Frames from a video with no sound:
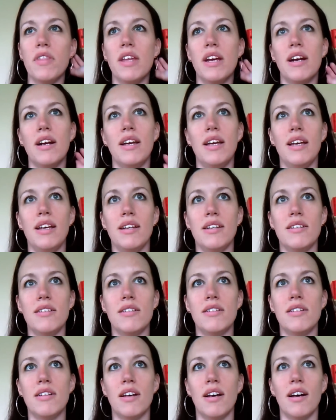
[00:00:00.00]
there
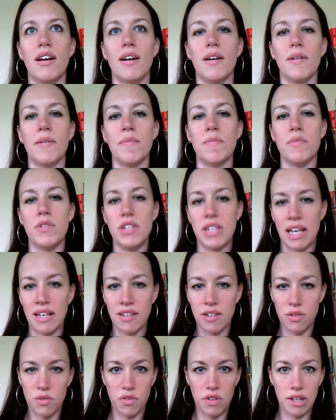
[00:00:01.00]
is
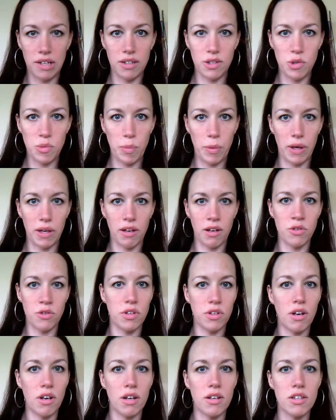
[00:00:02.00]
Santa's Village by
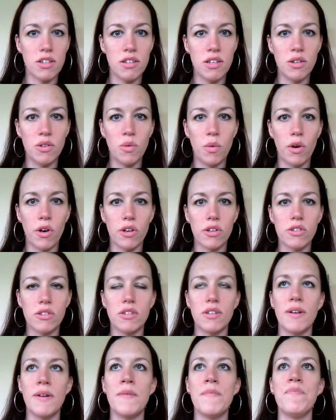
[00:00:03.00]
Country Cottage
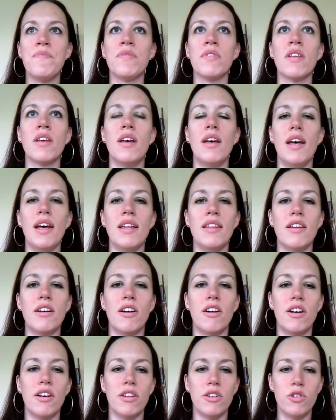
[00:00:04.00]
Needleworks, and
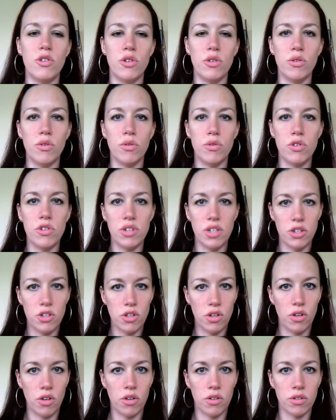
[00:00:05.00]
there are the 2
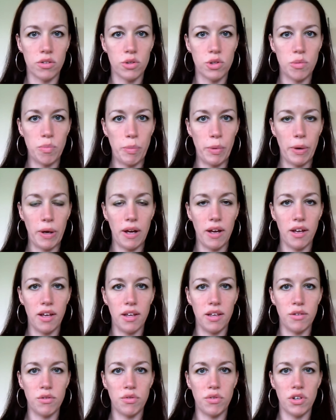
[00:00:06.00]
stitch-alongs
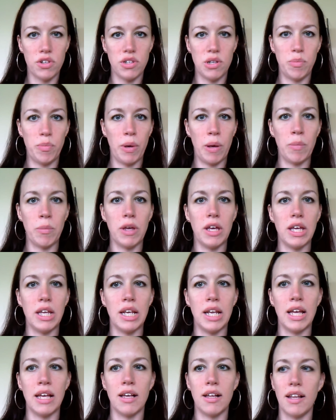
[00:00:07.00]
by Frosted
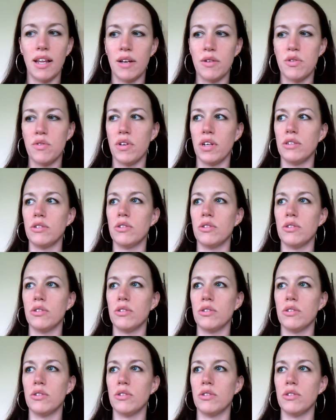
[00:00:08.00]
Pumpkin and Clouds